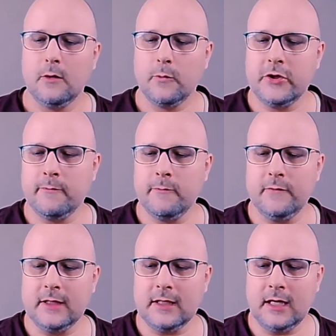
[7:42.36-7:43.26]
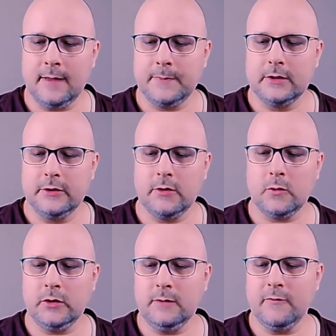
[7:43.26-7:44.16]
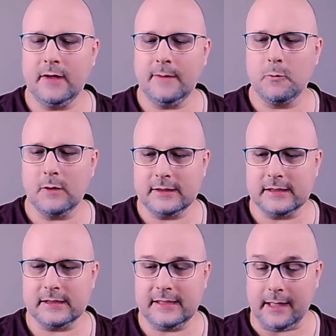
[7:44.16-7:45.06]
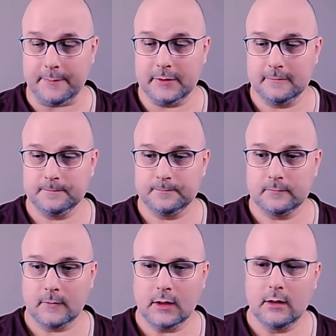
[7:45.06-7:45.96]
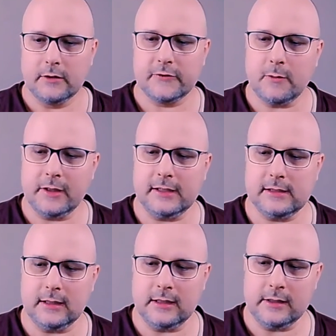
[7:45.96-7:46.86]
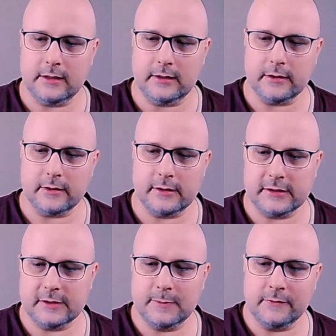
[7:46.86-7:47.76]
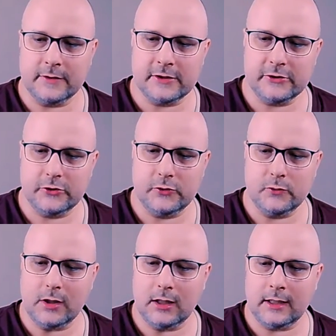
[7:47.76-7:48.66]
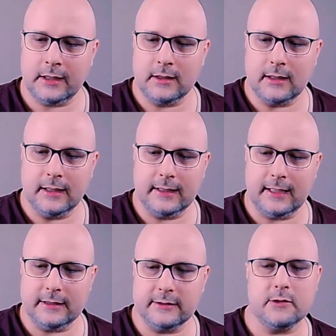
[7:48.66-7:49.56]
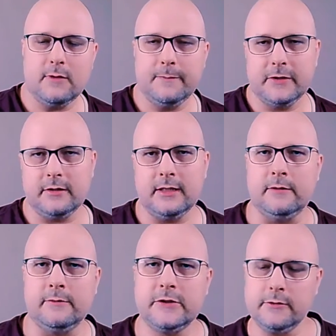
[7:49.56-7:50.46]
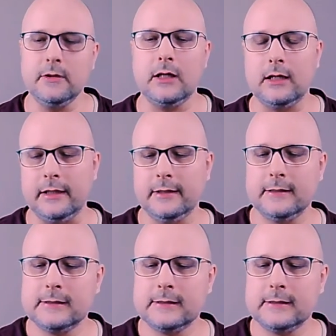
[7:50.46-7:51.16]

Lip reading: When you're moving up, you can only move up one step. So what he's done here is he's built this too high. I can't go up there now. It's too high.